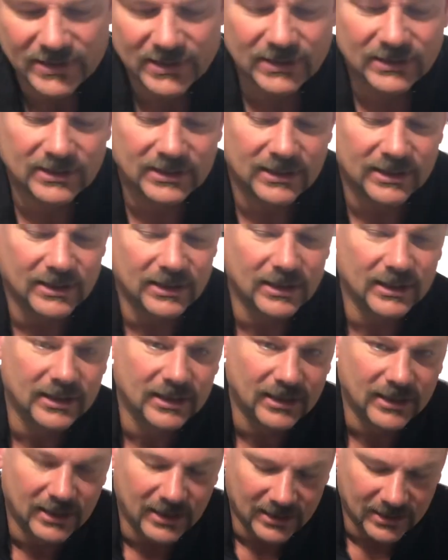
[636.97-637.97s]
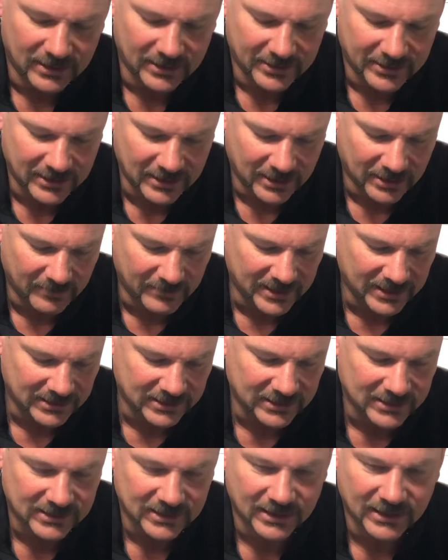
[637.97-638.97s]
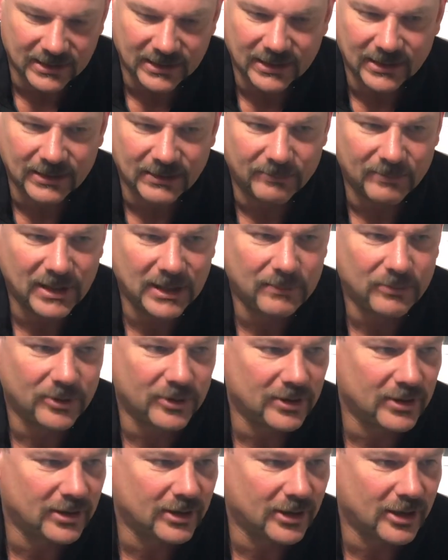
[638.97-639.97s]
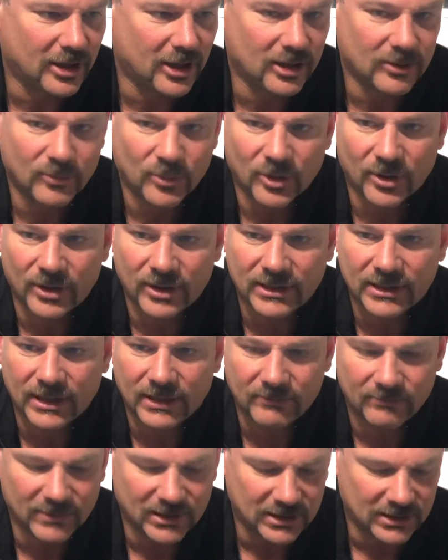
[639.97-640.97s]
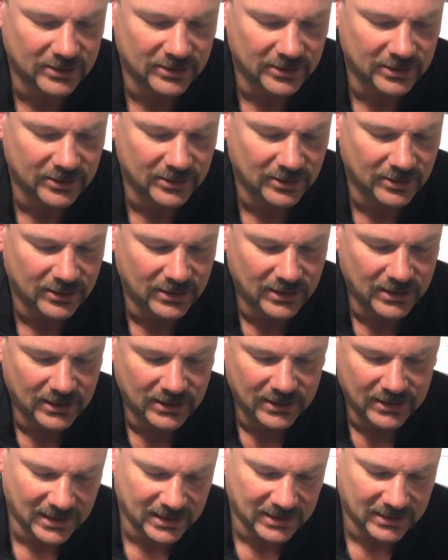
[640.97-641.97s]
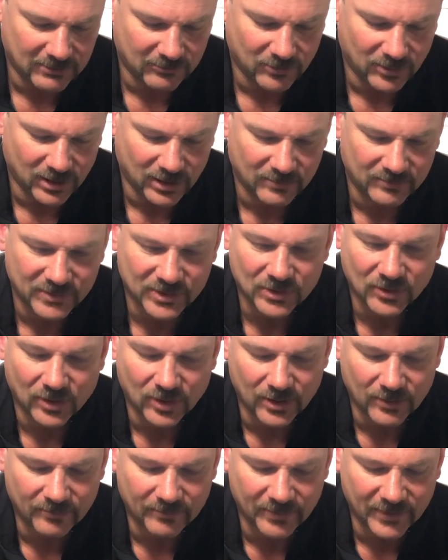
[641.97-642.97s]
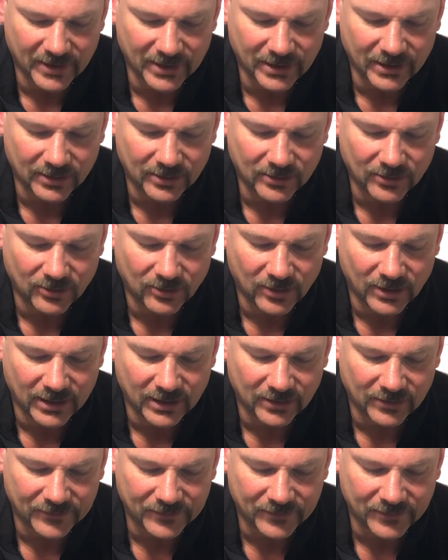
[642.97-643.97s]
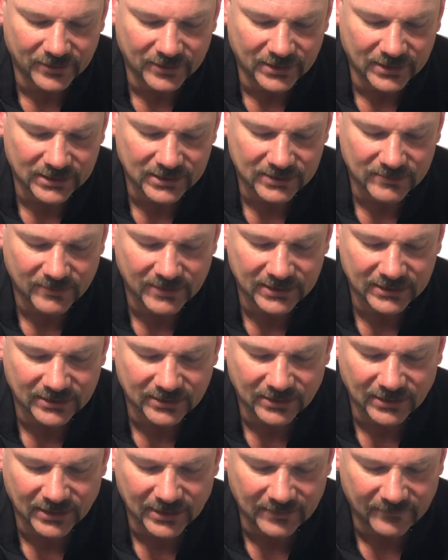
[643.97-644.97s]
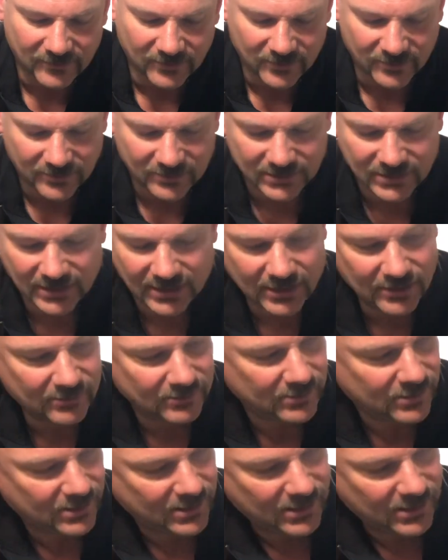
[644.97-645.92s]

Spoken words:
into the element is like a paper or cardboard type material, and it will absorb the oil. So I just wait till the level goes down,